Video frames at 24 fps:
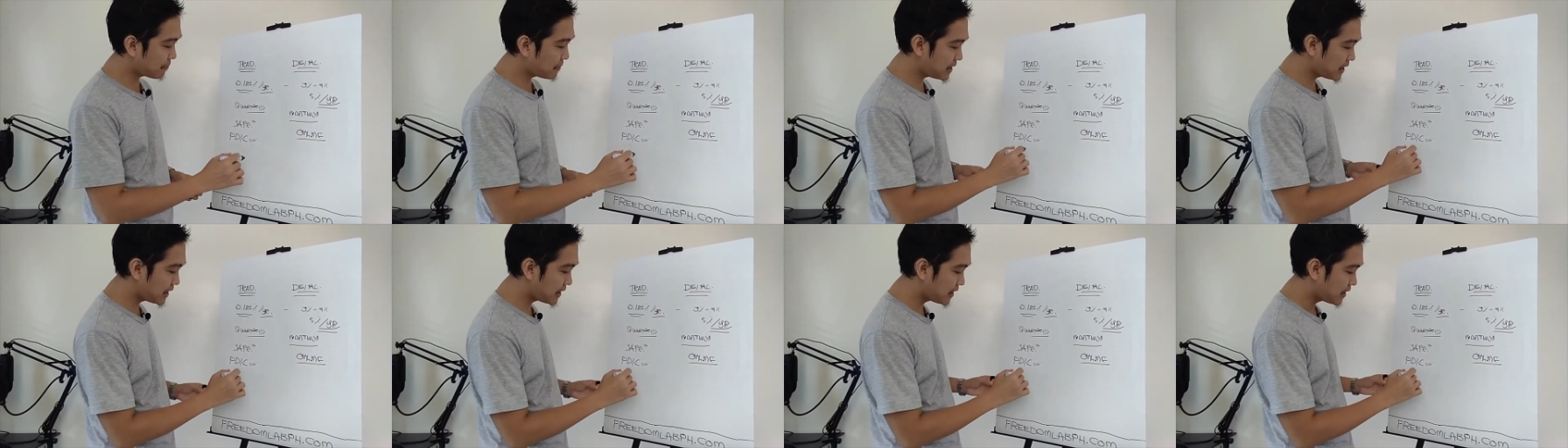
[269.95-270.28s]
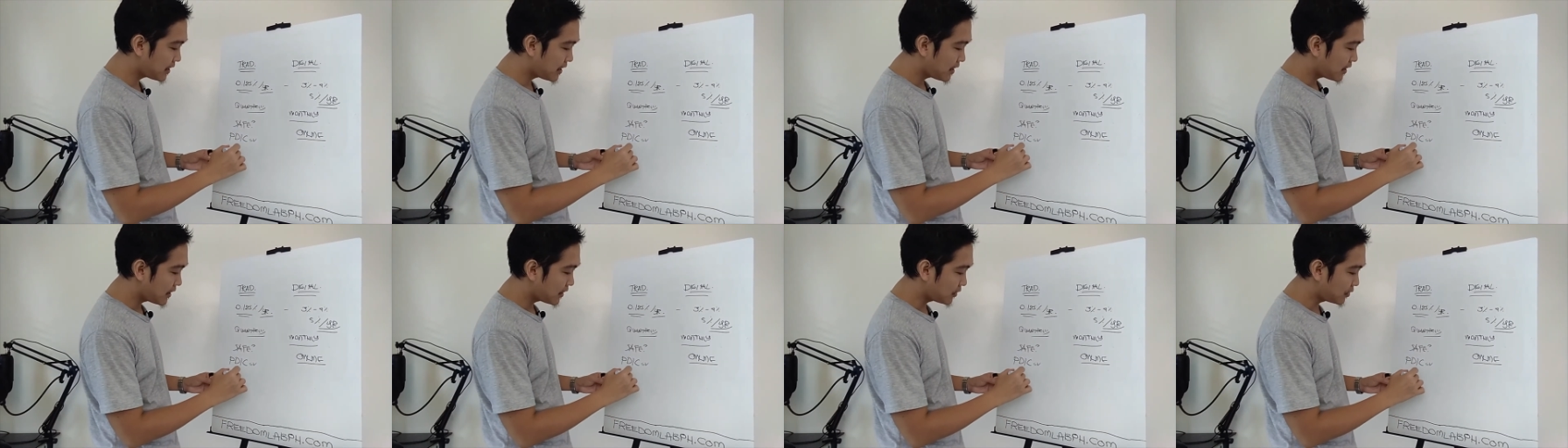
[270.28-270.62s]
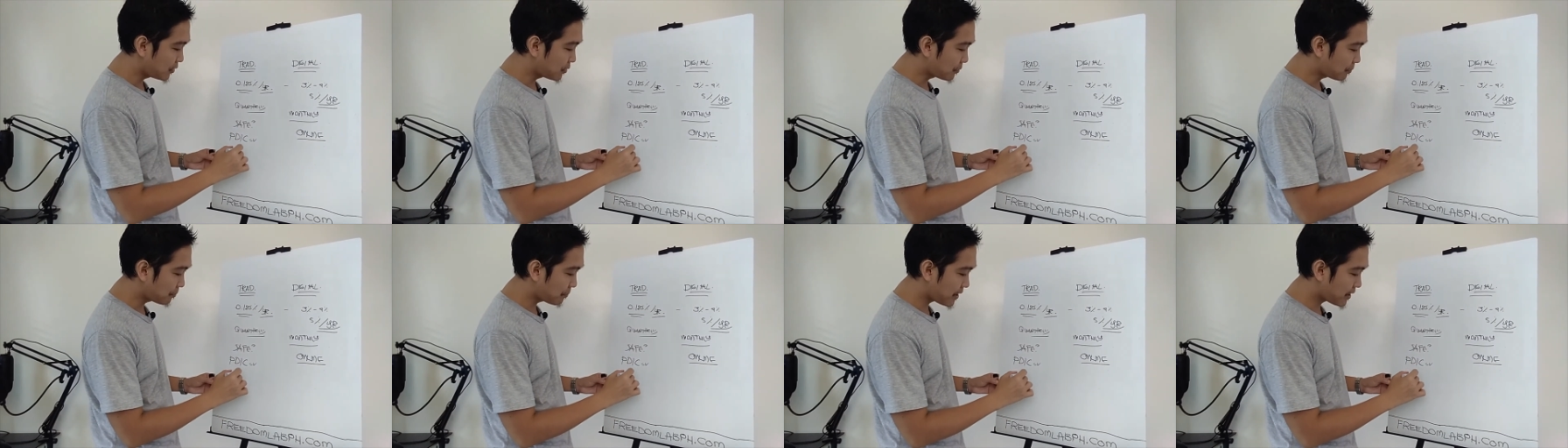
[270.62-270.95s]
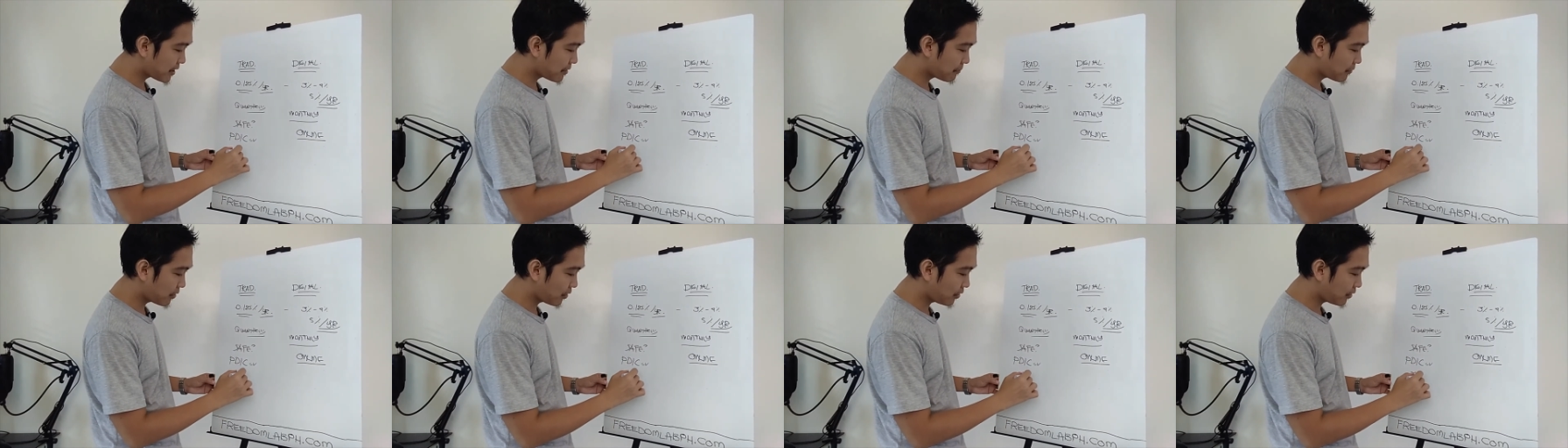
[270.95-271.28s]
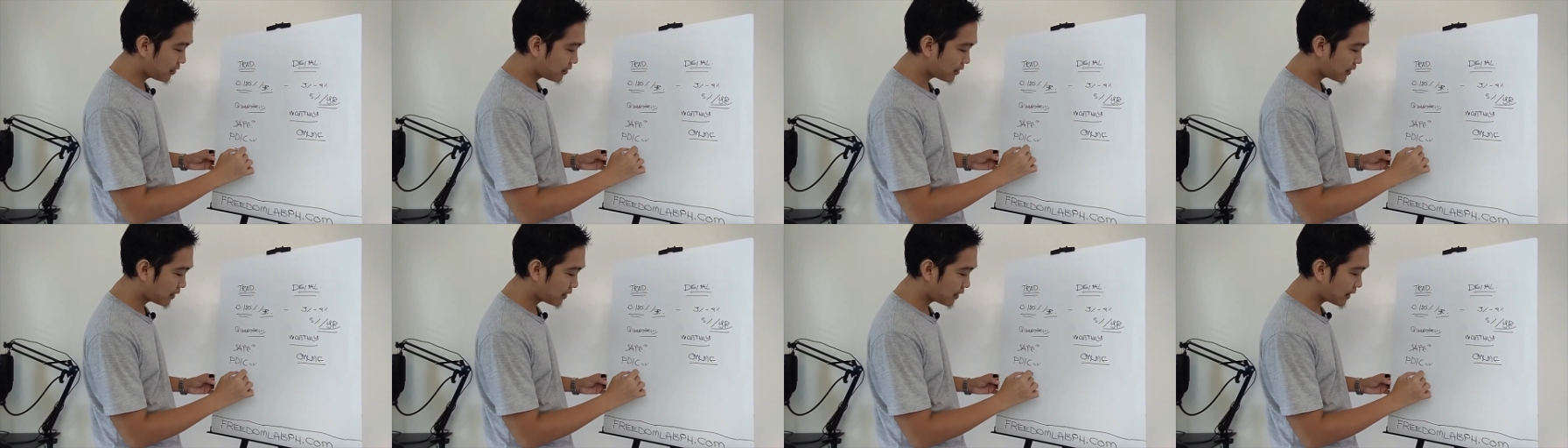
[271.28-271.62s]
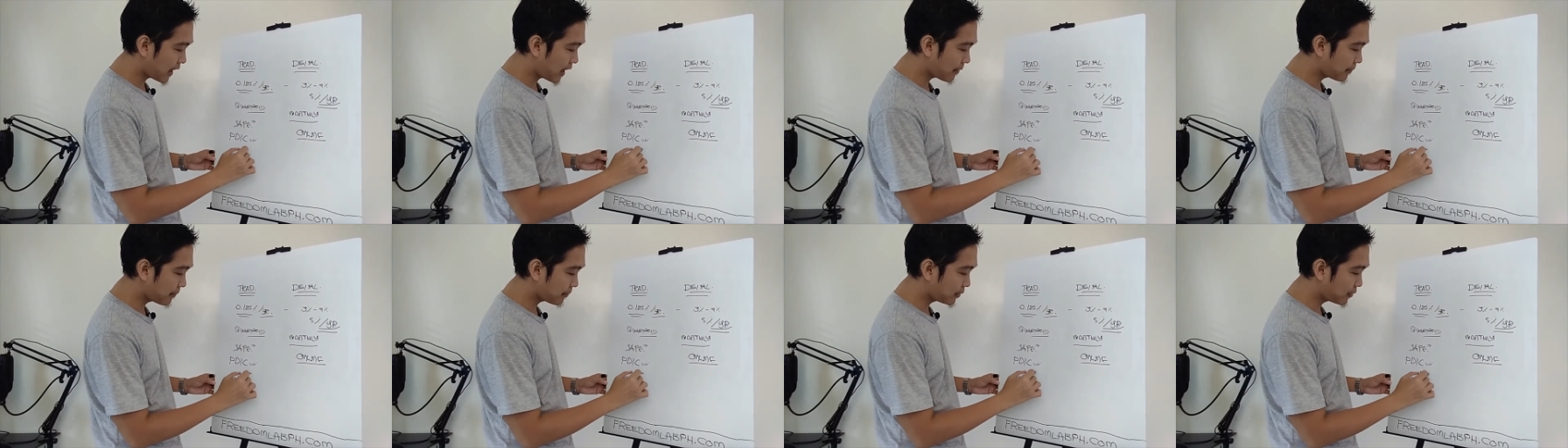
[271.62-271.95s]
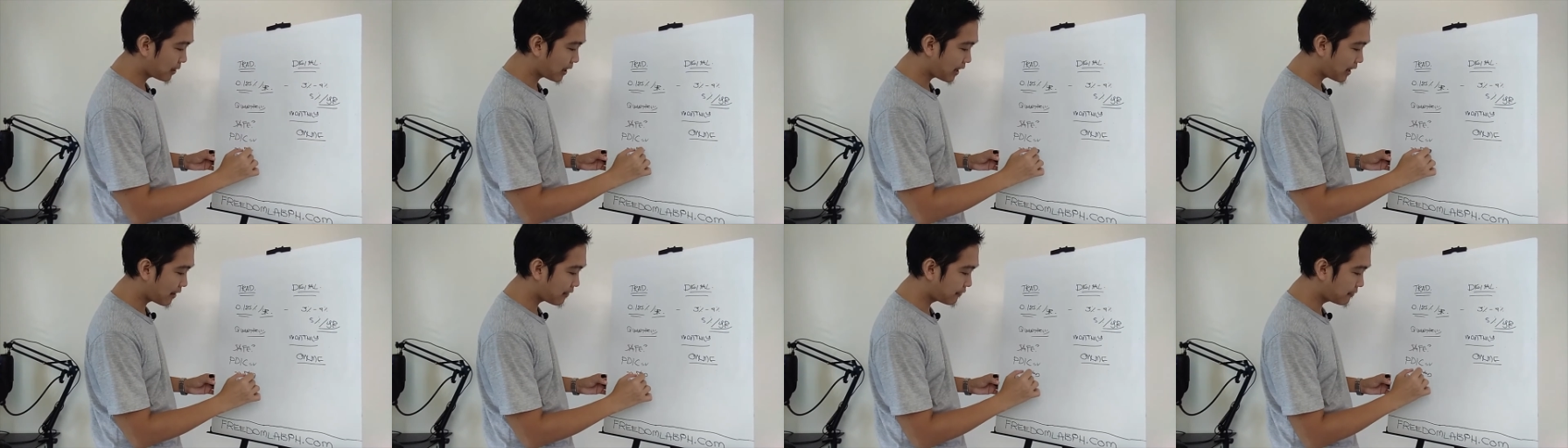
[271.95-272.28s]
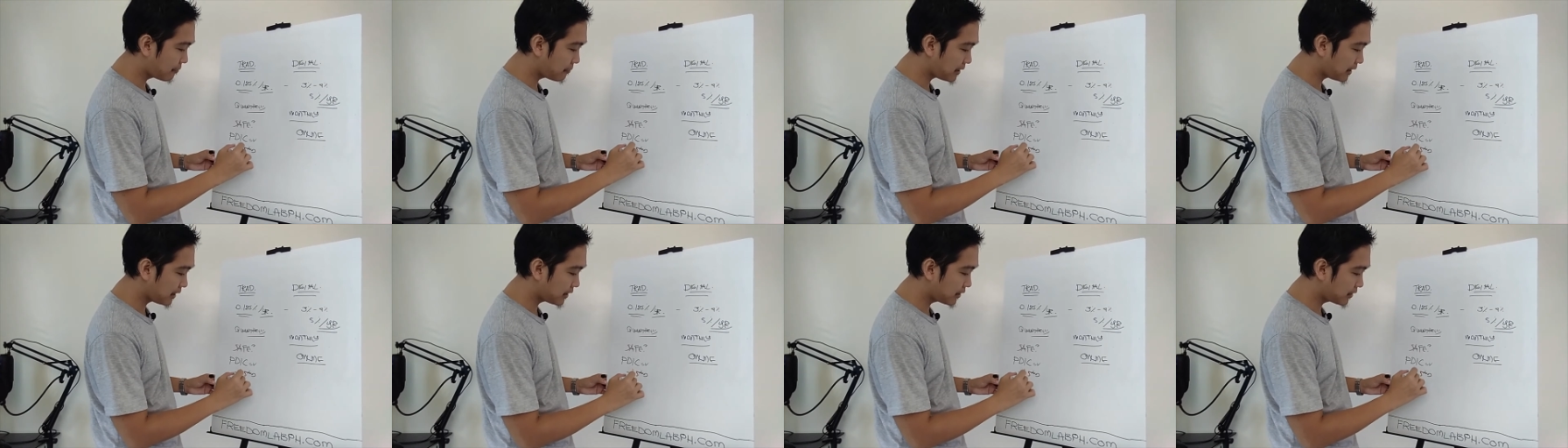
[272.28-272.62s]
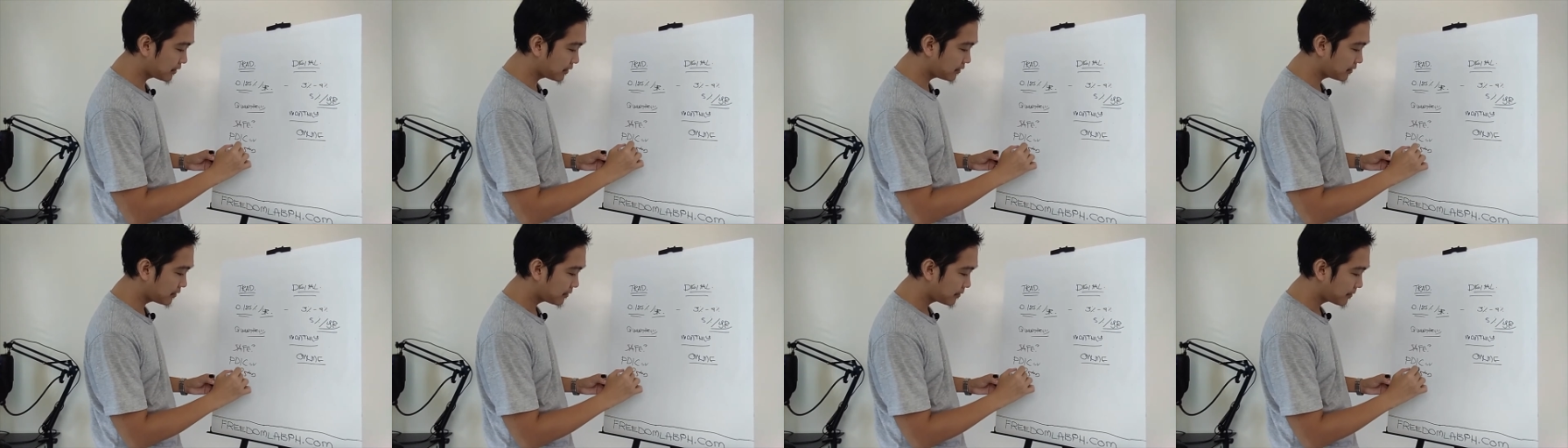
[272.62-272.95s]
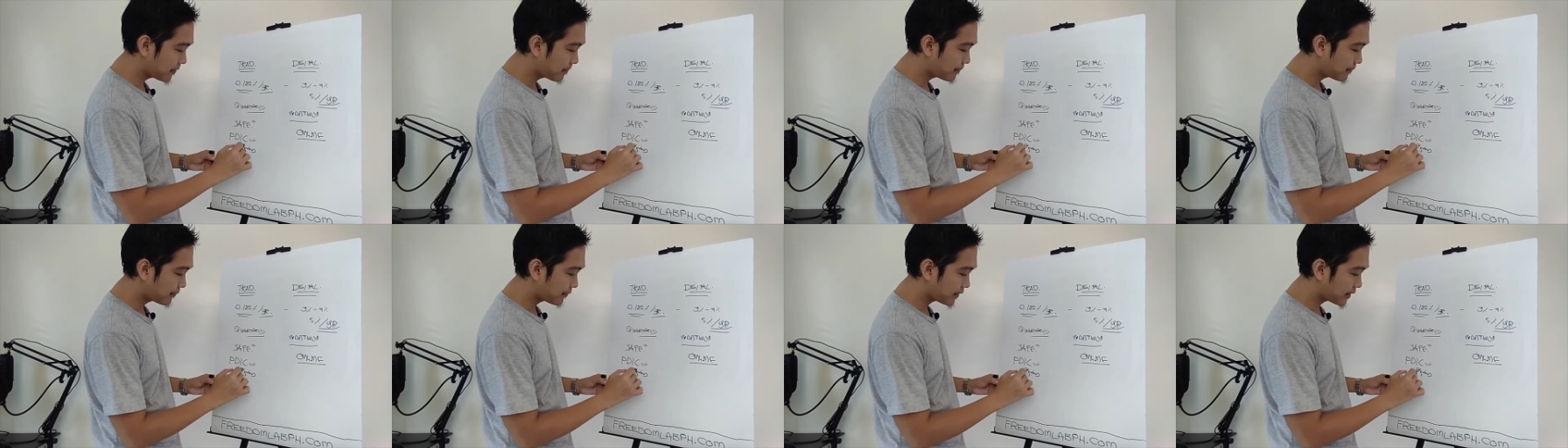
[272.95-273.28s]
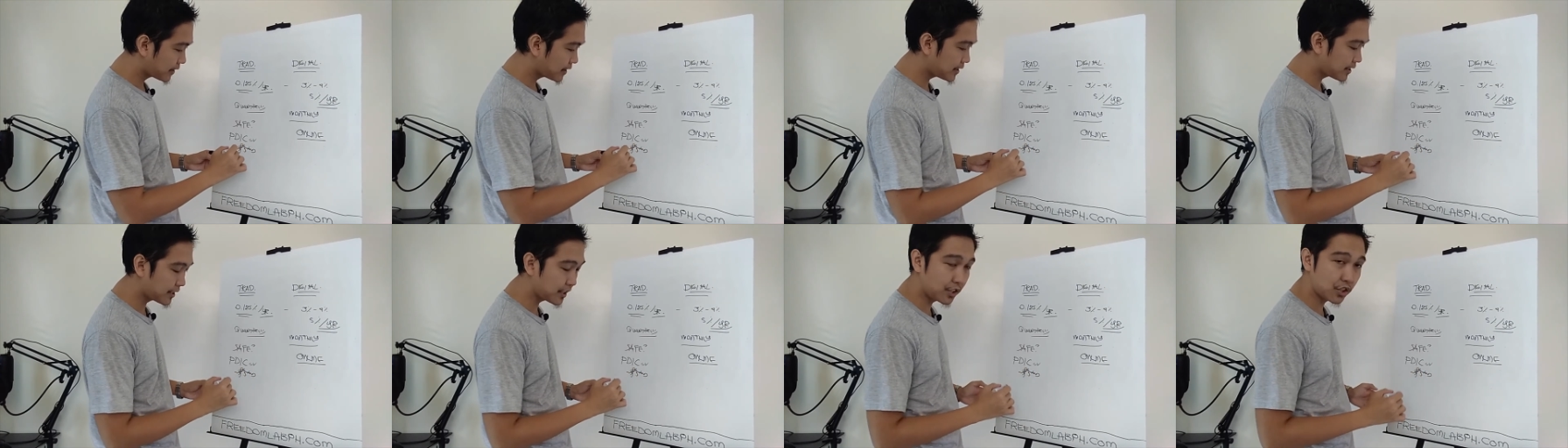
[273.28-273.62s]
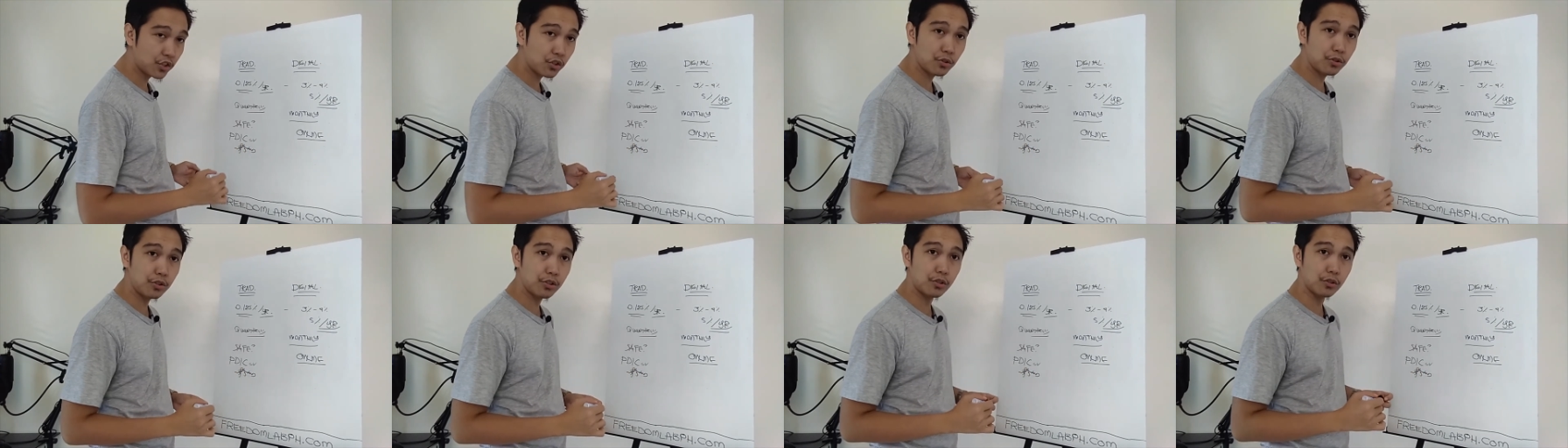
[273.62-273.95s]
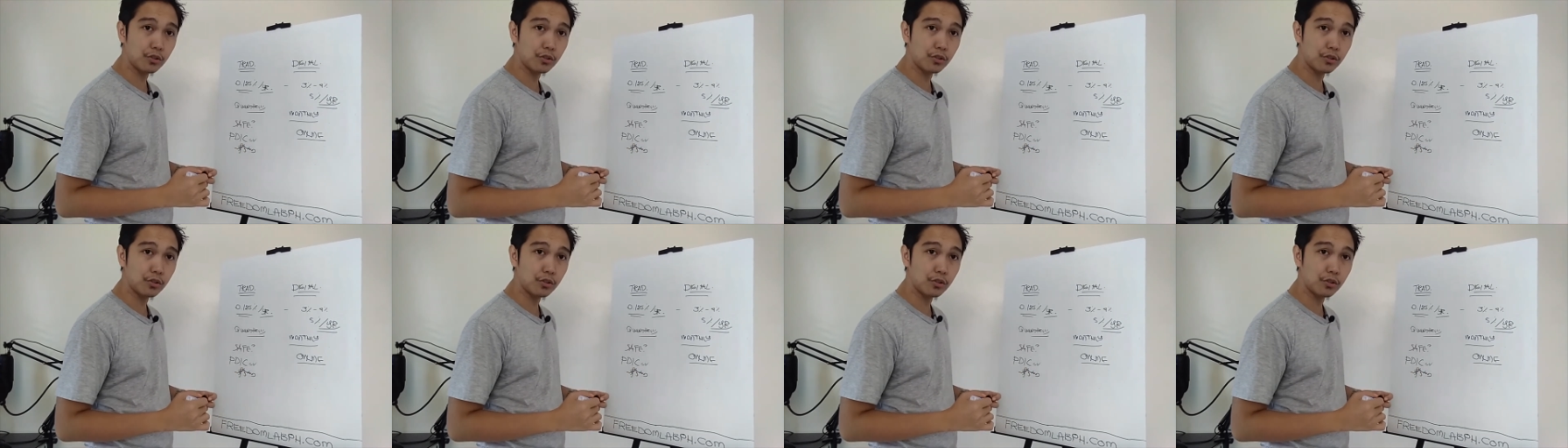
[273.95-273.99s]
Meaning, yung pera mo, up to half million, is insured.